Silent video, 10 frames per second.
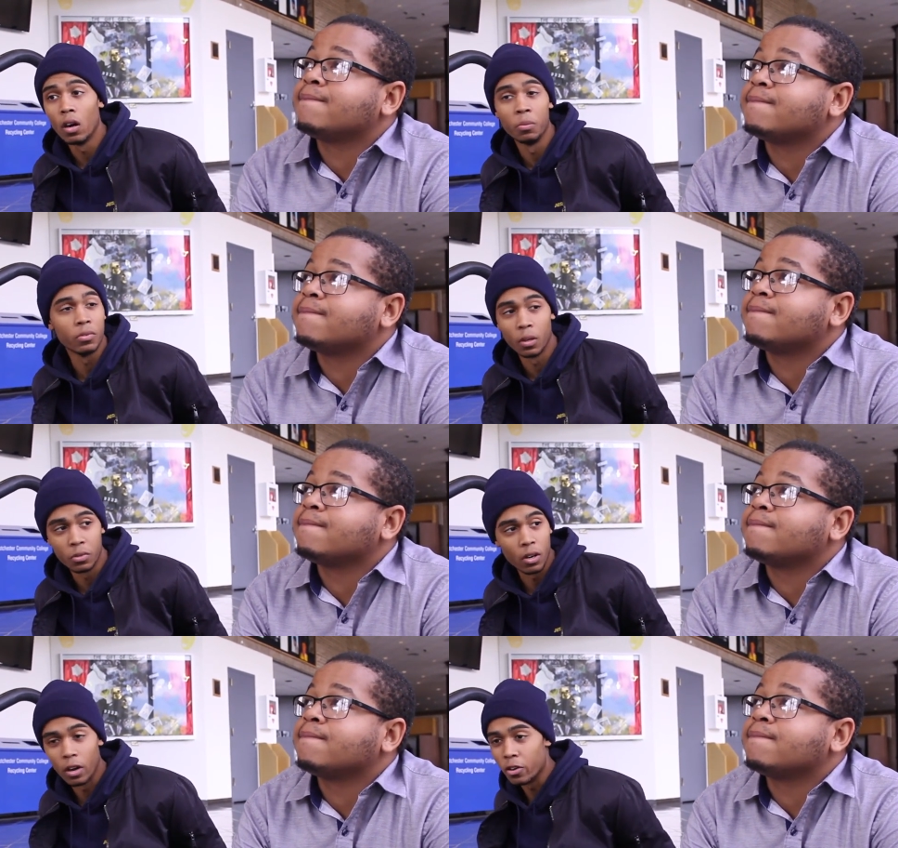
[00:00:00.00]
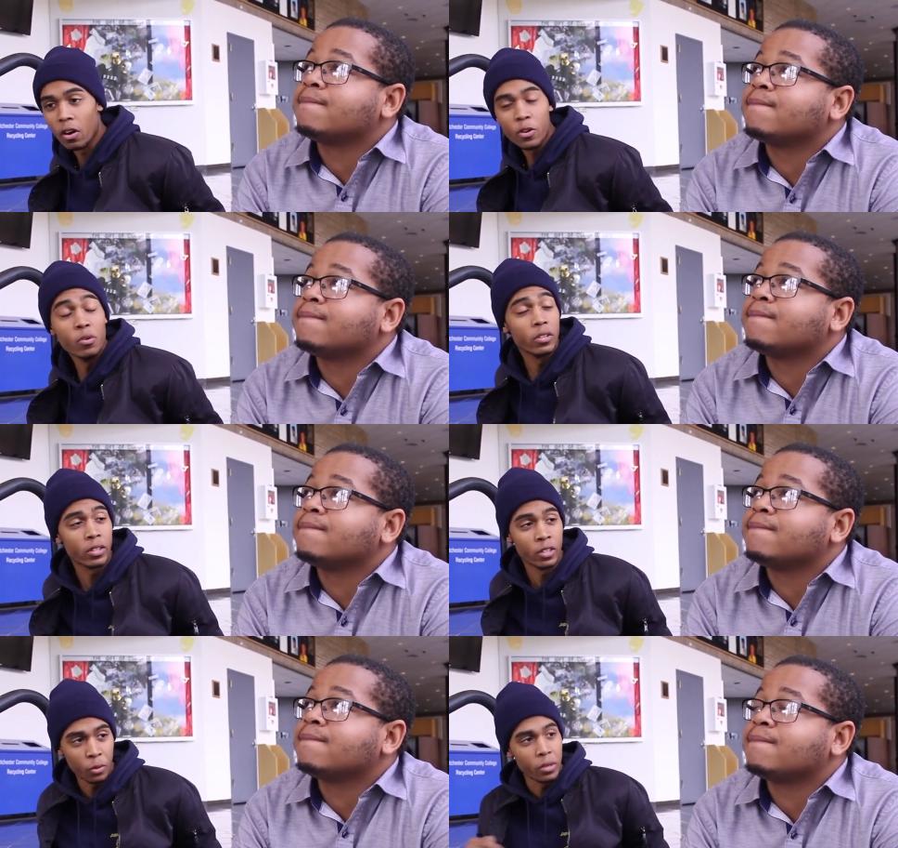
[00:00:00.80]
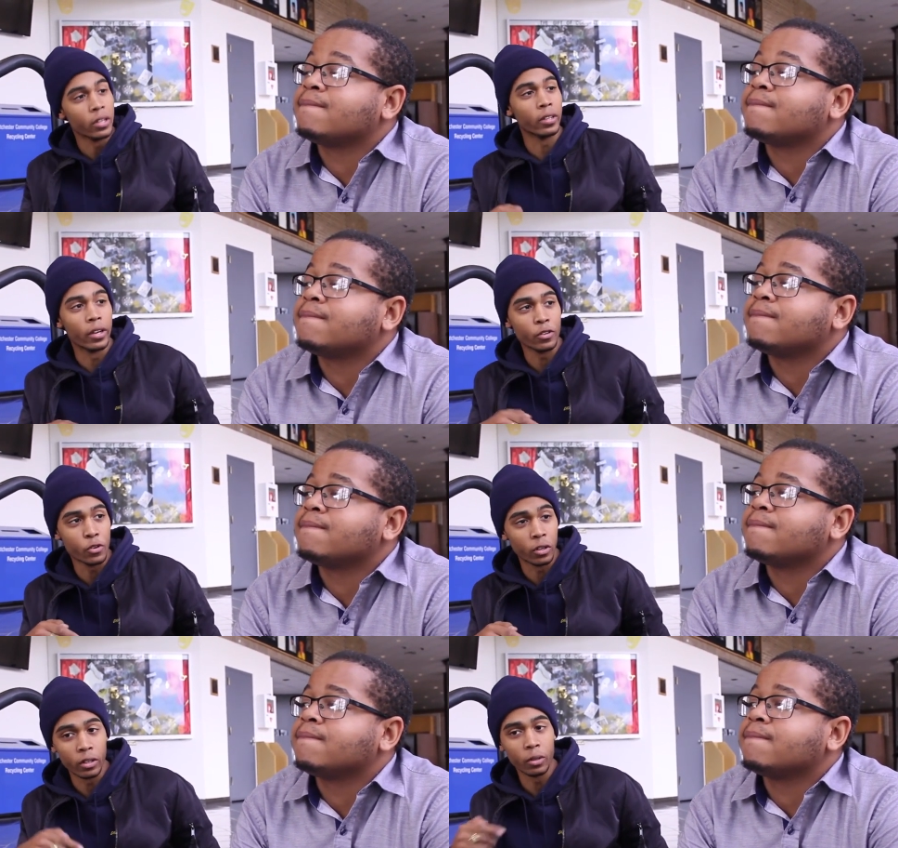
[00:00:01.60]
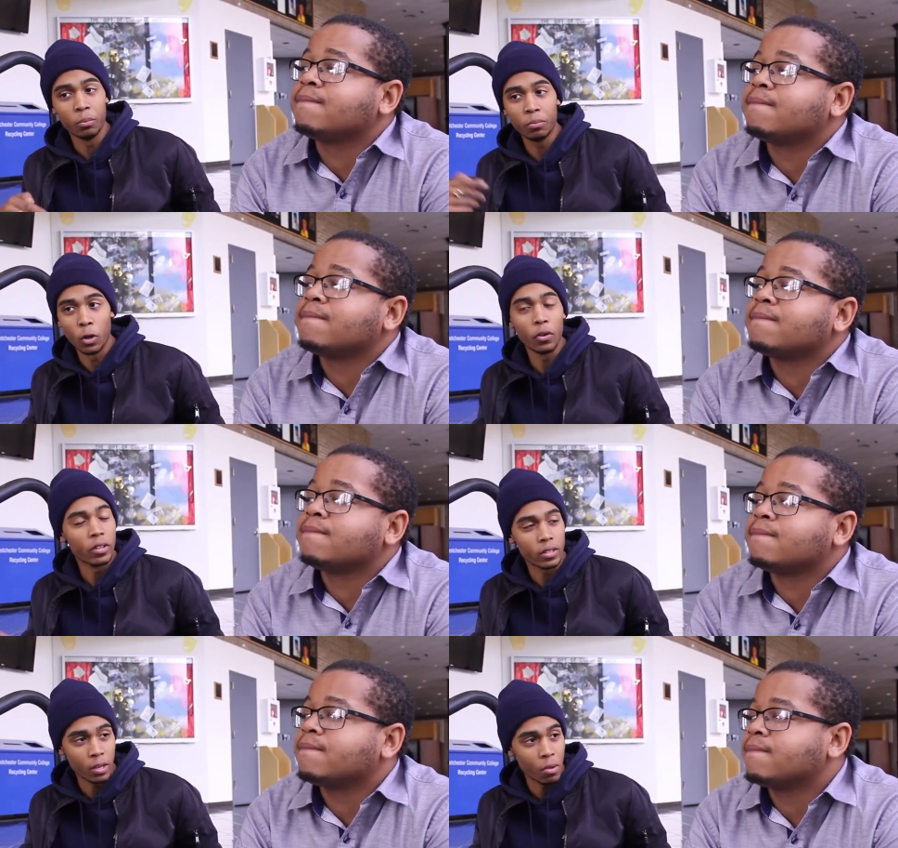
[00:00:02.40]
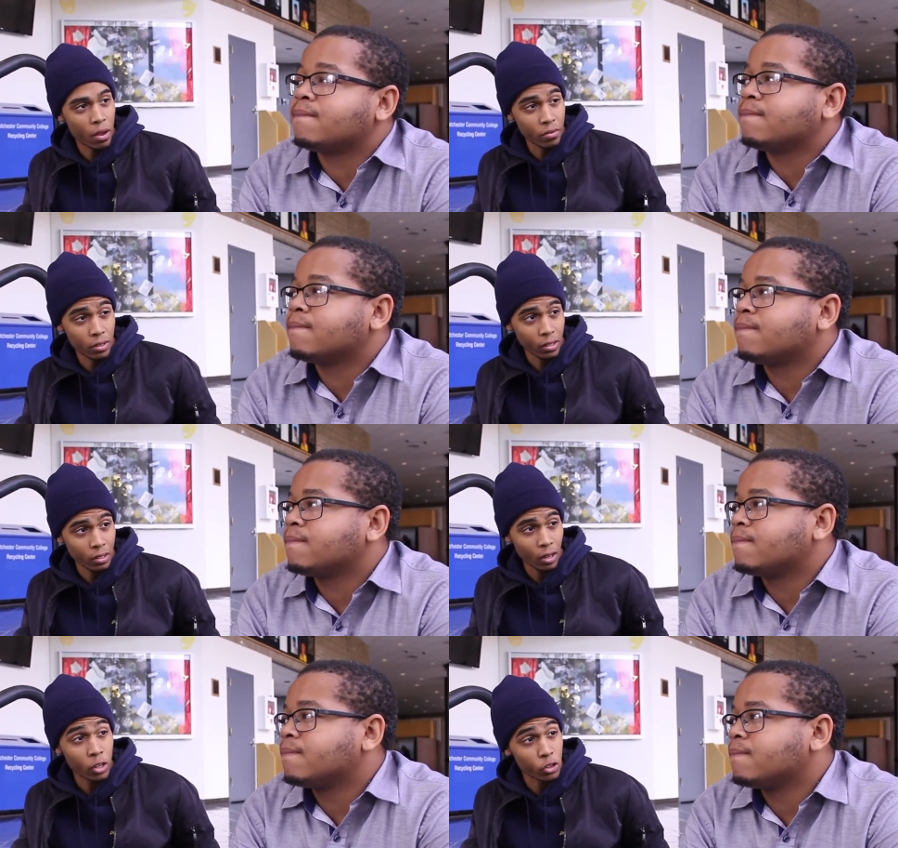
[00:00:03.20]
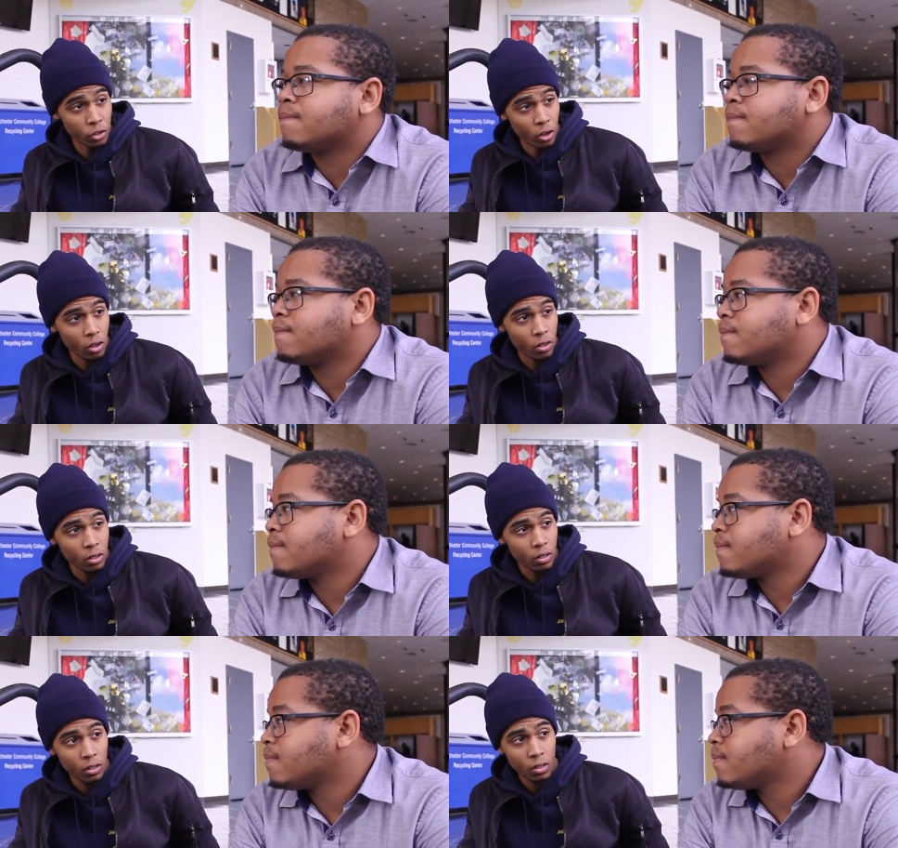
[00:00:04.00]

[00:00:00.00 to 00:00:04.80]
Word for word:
Speaker 1: I'm sorry. Are you insinuating that you're gonna go to the same heaven as your dog?